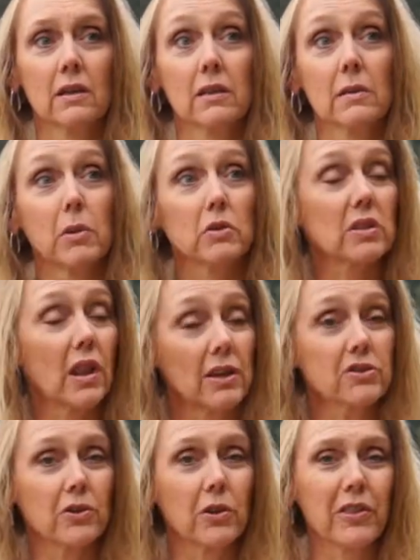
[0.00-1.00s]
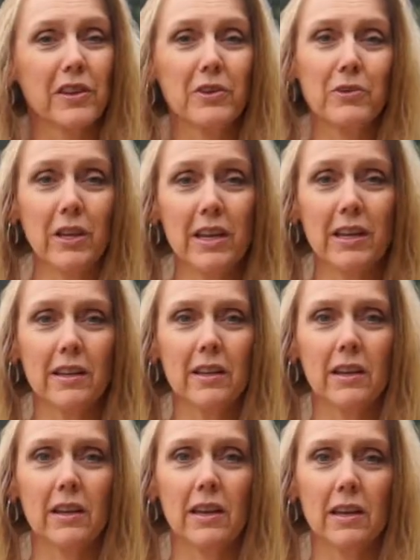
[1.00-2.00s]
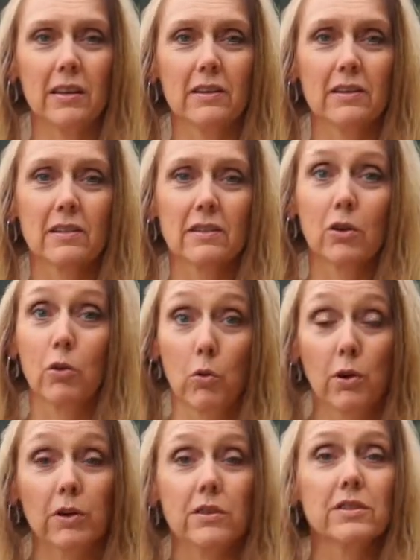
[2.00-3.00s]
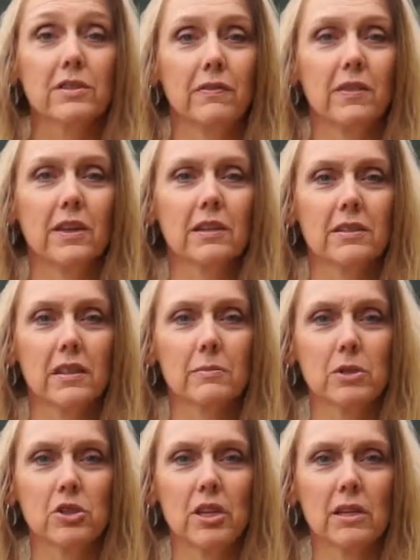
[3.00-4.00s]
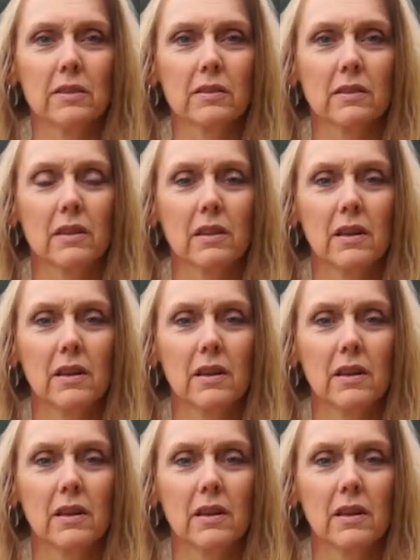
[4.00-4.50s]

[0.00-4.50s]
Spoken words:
the most logical thing you need is quarters to feed into the machines.